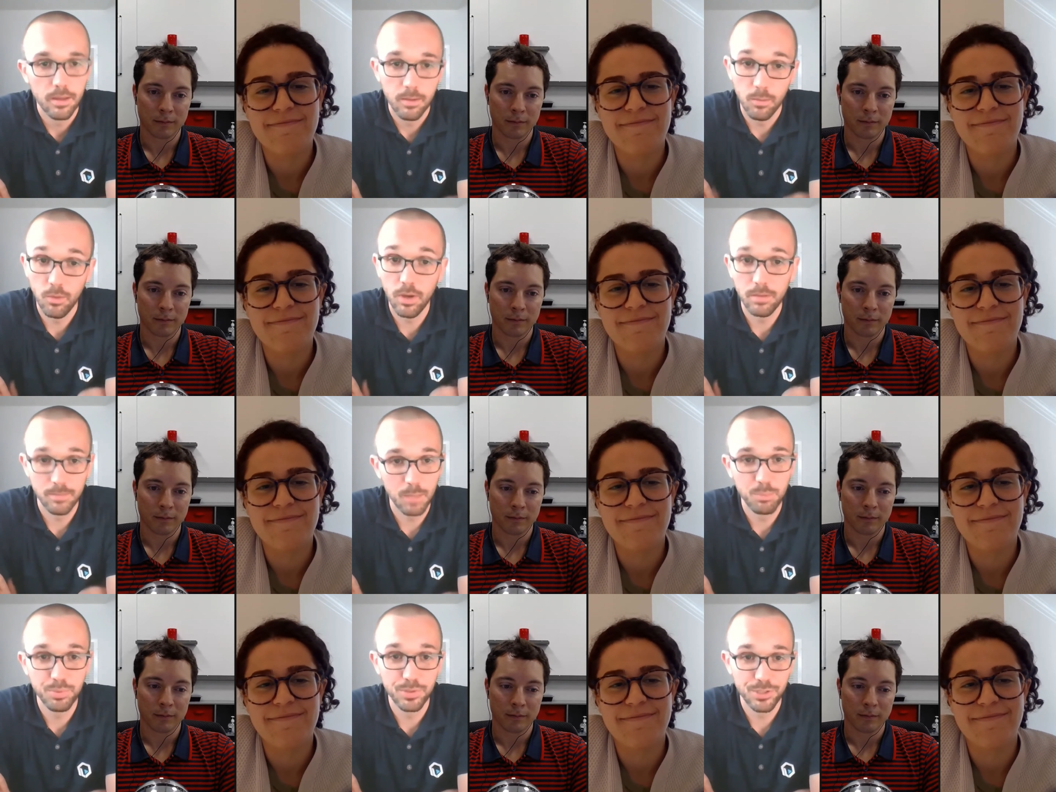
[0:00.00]
Speaker 1: Well, I
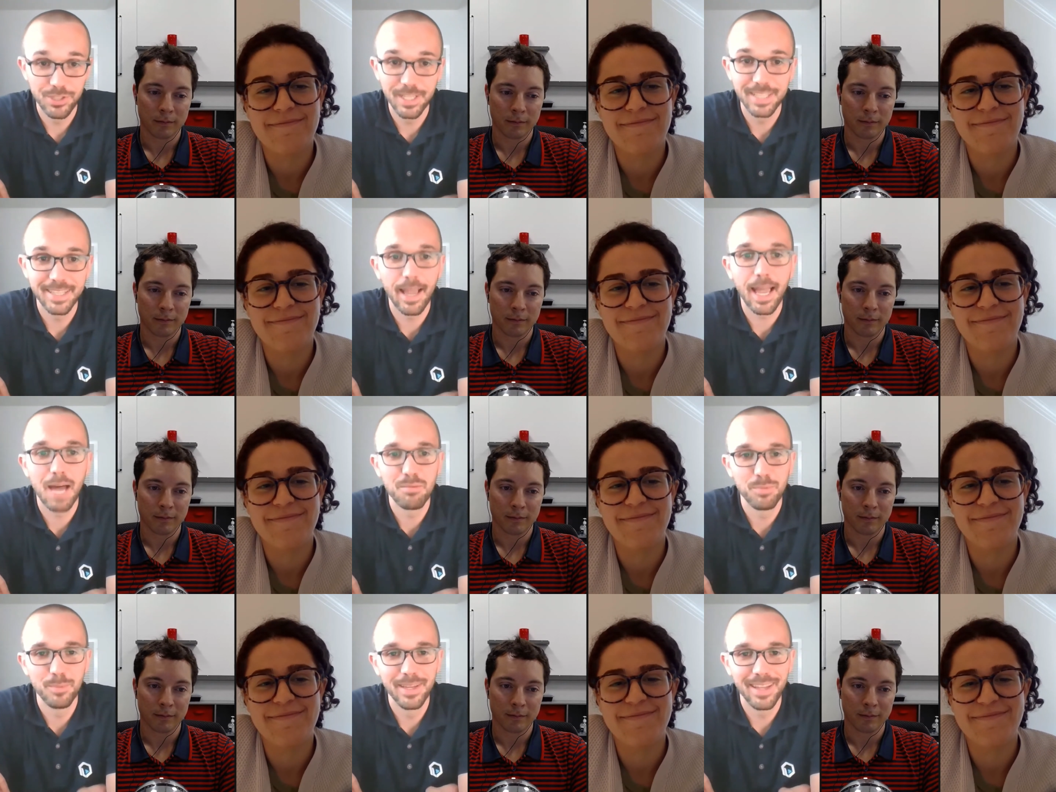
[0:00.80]
appreciate that
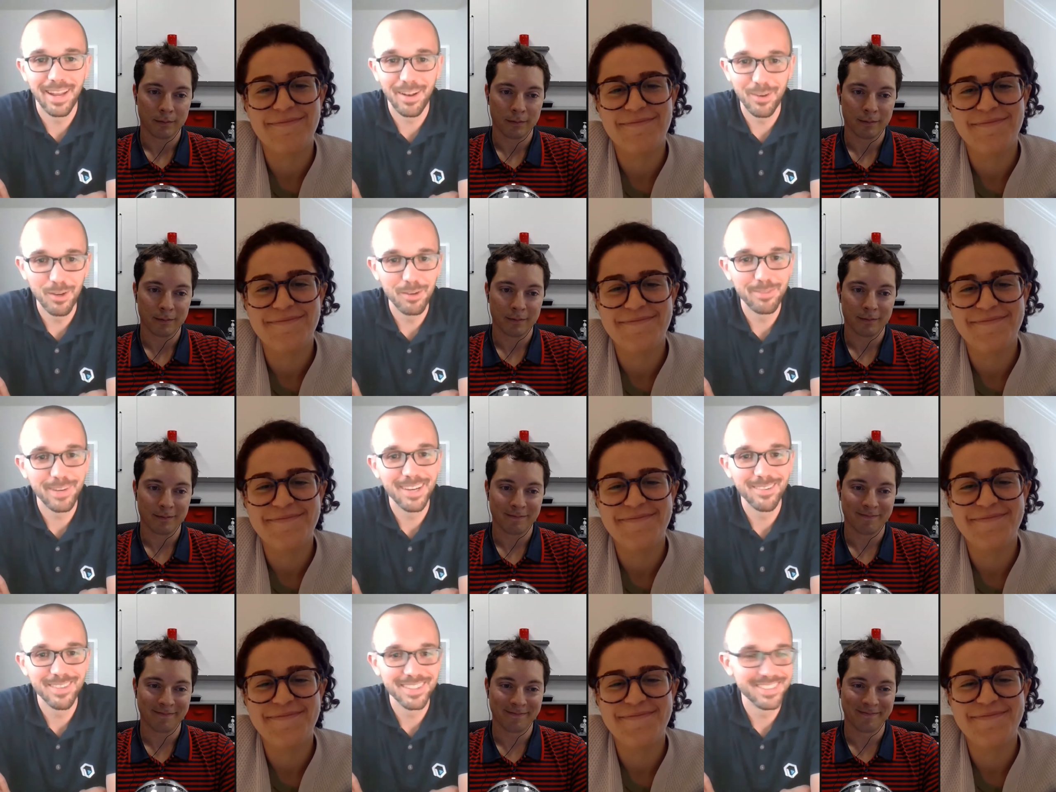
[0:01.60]
compliment. I don't know if
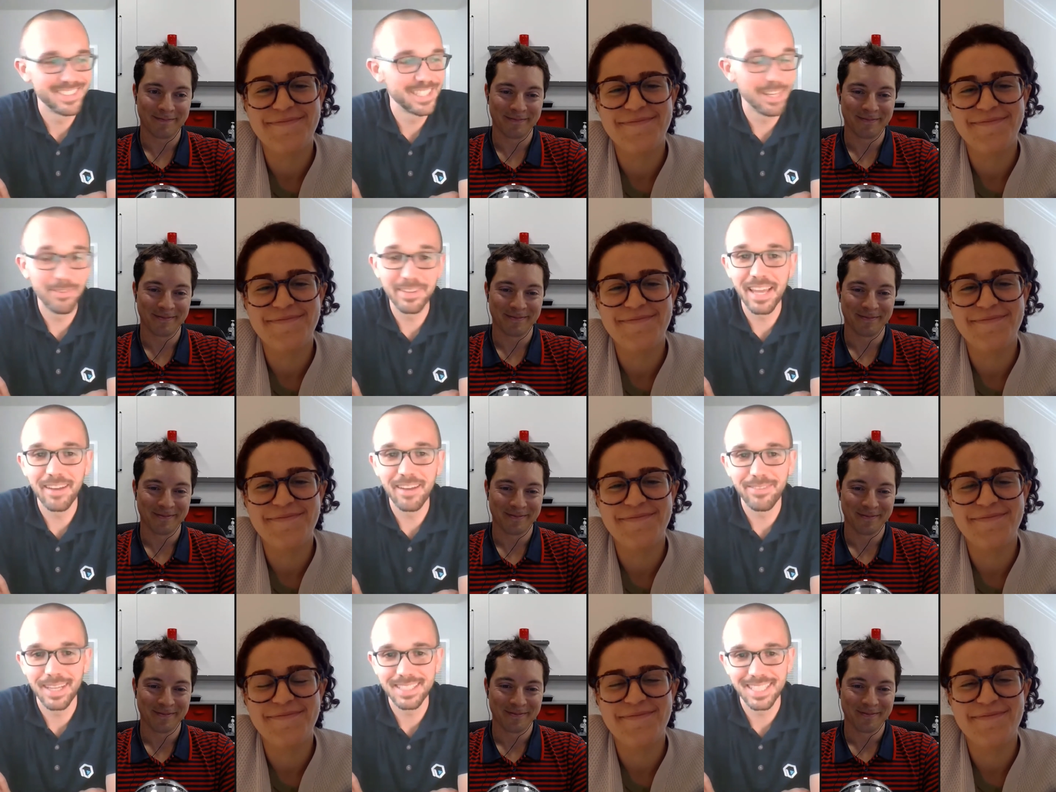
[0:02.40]
I would
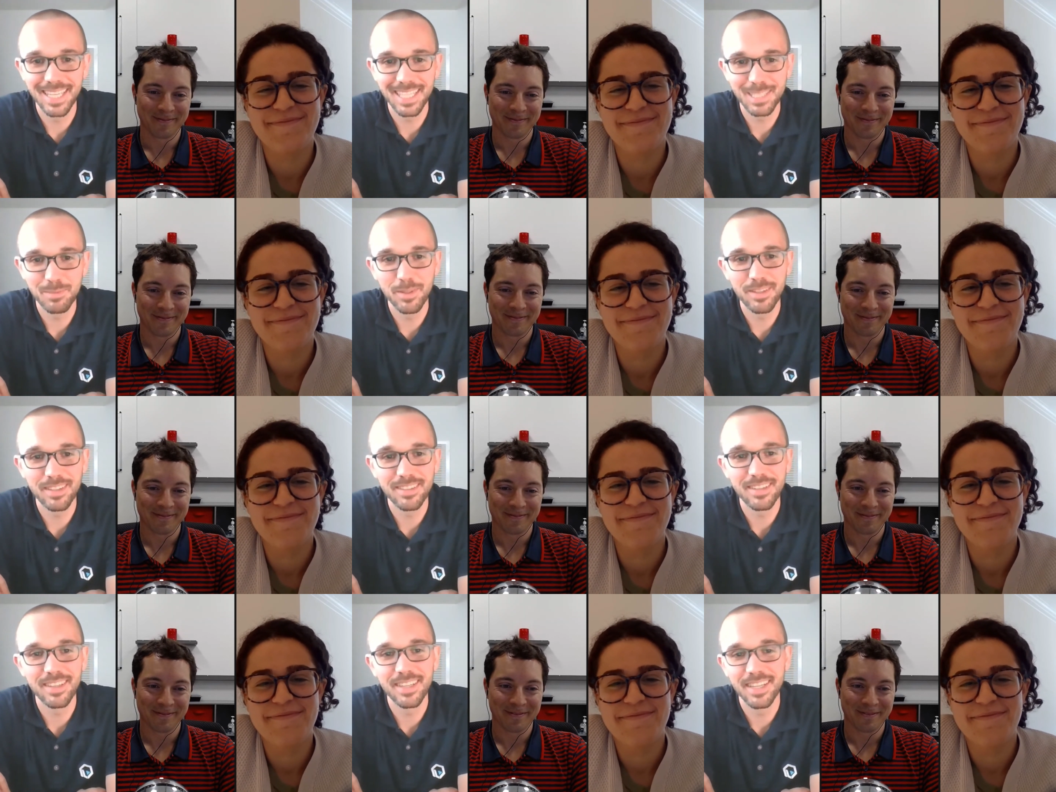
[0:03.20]
self-identify as an
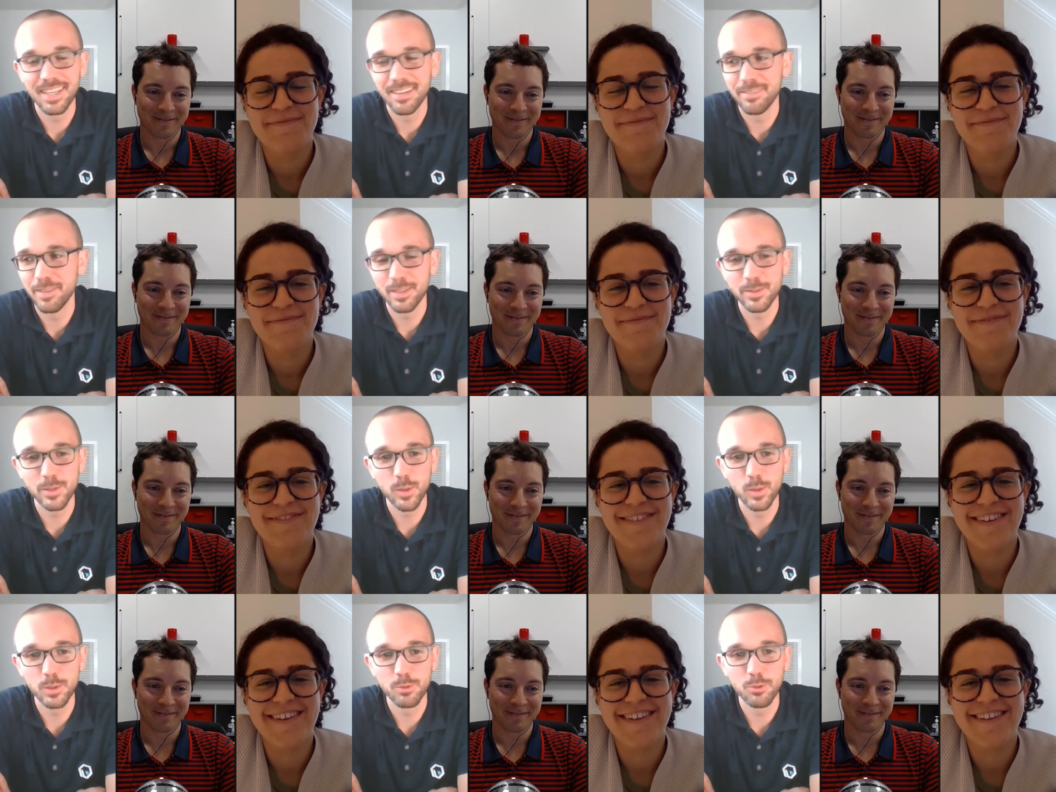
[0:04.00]
expert. Uh, I feel like there's
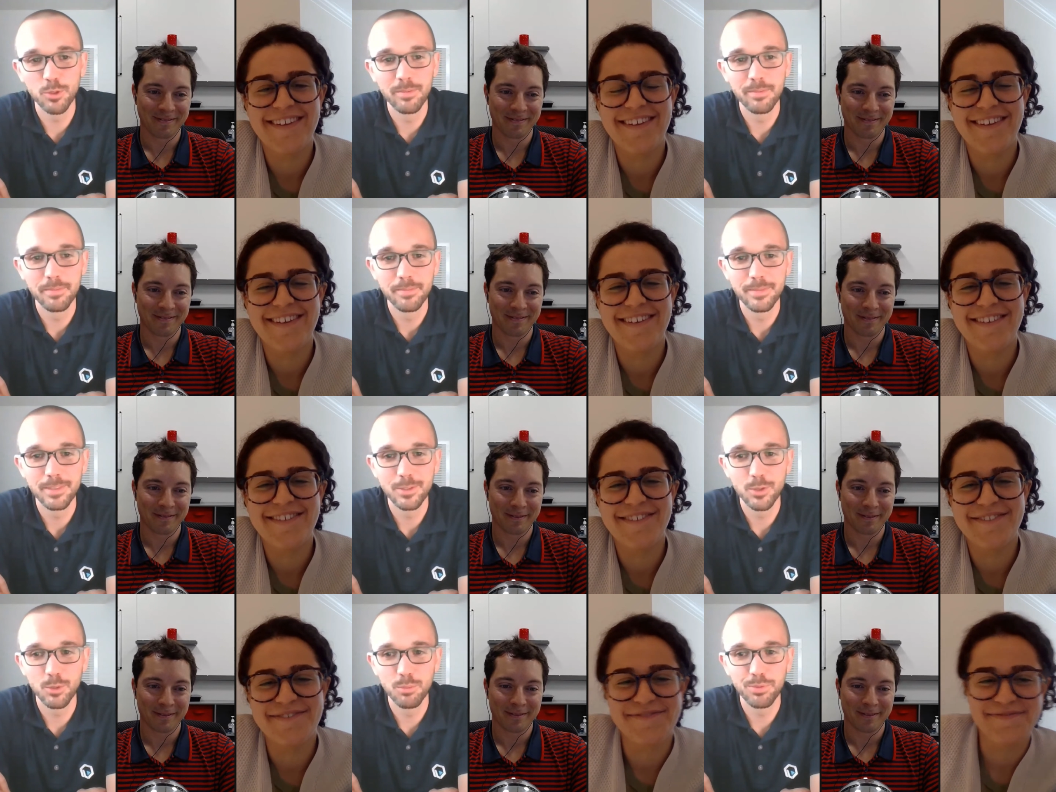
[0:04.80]
always room
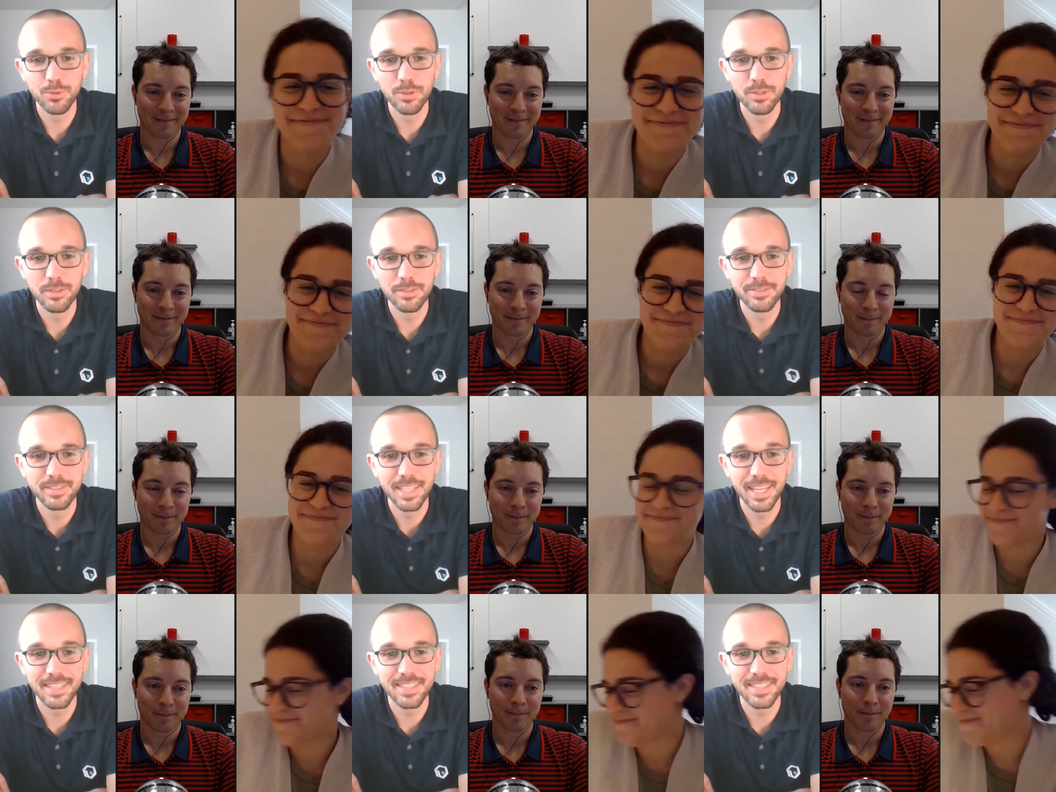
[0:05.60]
to improve to get